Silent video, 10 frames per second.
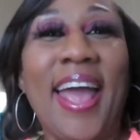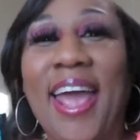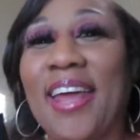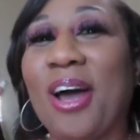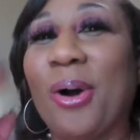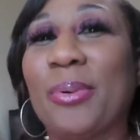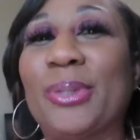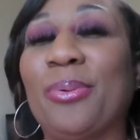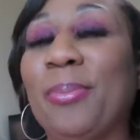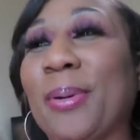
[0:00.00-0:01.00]
And
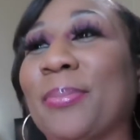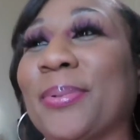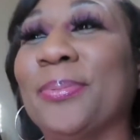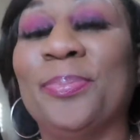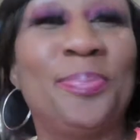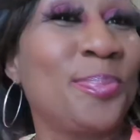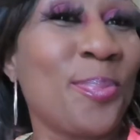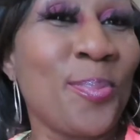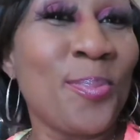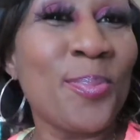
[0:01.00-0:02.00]
always remember,
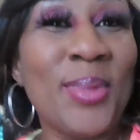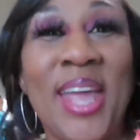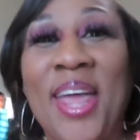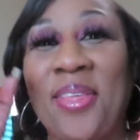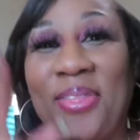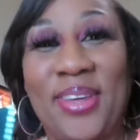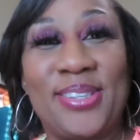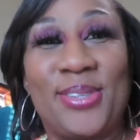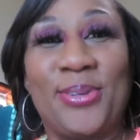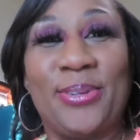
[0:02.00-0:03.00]

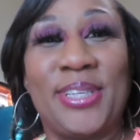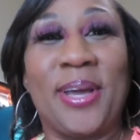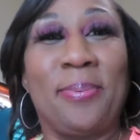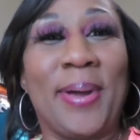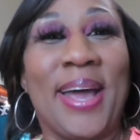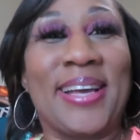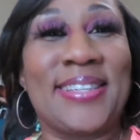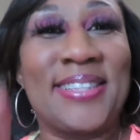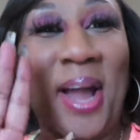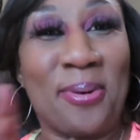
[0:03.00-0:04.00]
this too shall
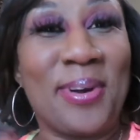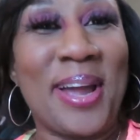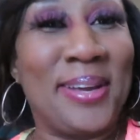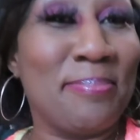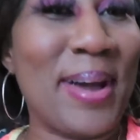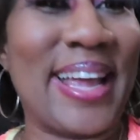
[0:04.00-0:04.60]
pass. All right? Bye,